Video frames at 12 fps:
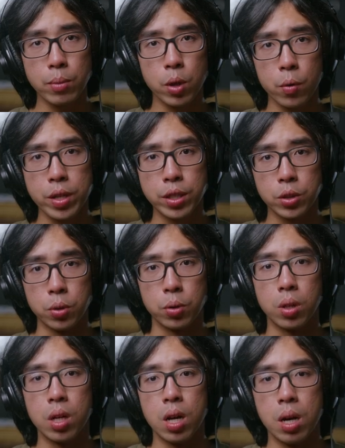going
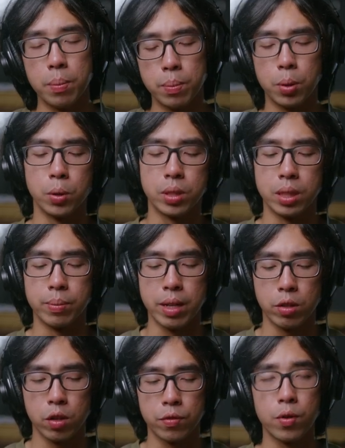to put the
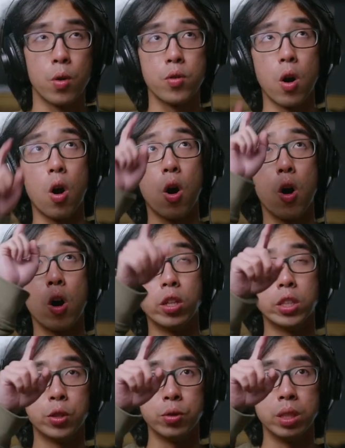microphone
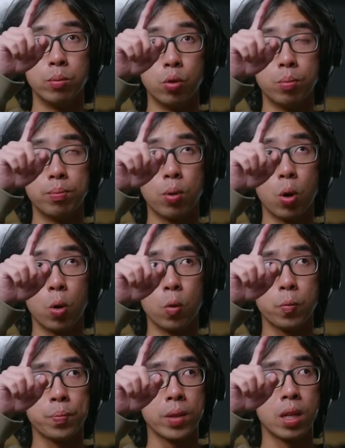onto the boom
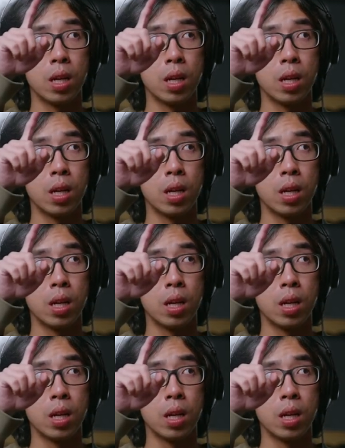pole